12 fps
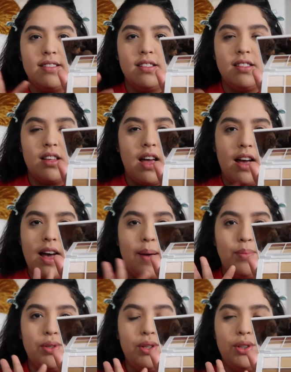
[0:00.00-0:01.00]
It's
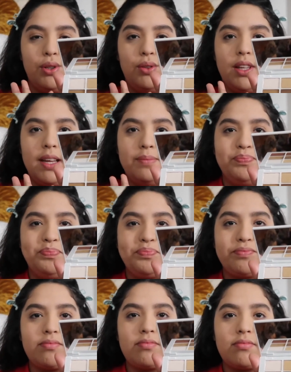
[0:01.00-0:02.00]
absolutely
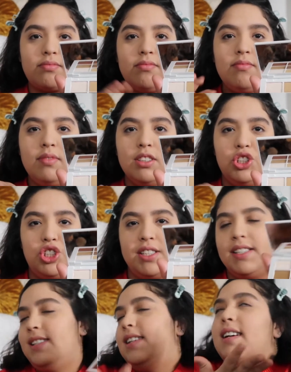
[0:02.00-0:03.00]

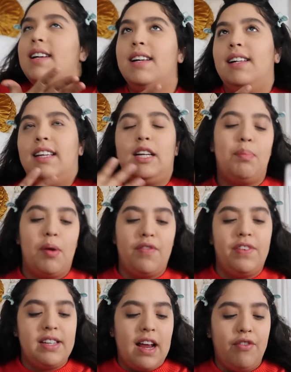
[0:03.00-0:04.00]
just like a
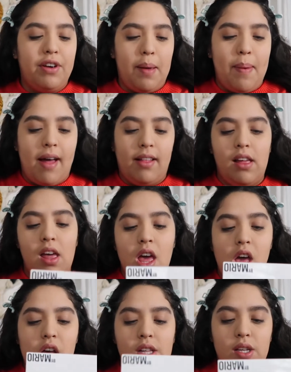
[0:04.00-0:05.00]
perfect everyday palette.
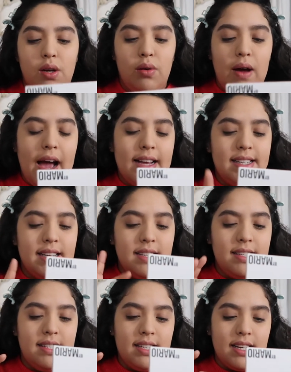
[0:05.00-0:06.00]
So I tend
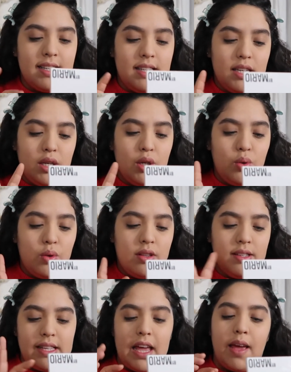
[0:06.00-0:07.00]
to stick to
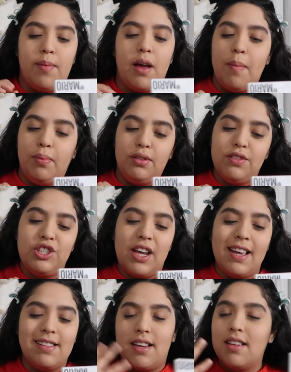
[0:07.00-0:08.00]
the same couple of
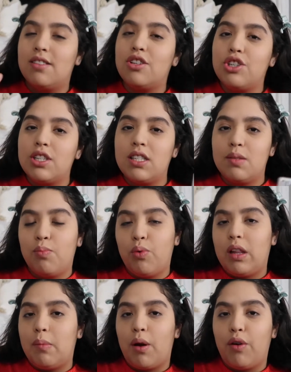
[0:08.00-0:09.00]
shades because they're just
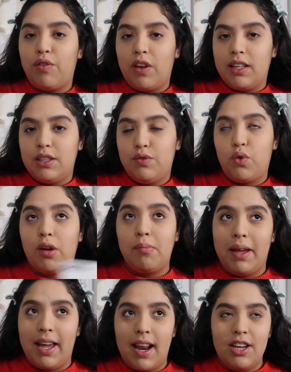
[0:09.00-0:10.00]
really perfect for
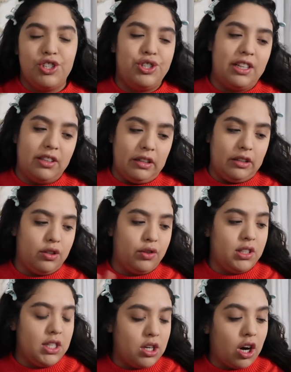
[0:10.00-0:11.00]
me, and I just think they look
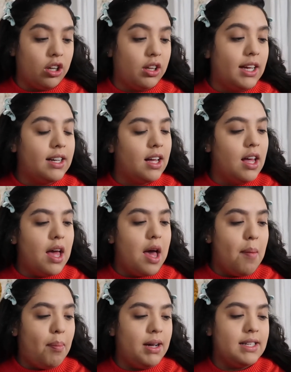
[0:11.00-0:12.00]
really darling.
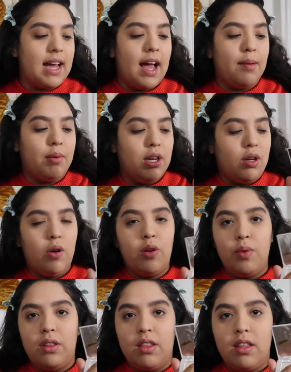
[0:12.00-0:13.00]
But I'm gonna go in
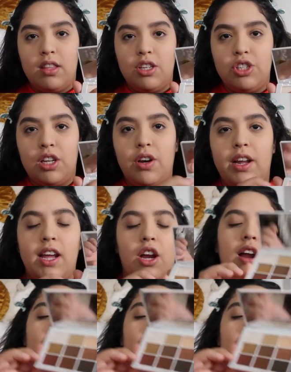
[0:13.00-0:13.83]
with this shade right here.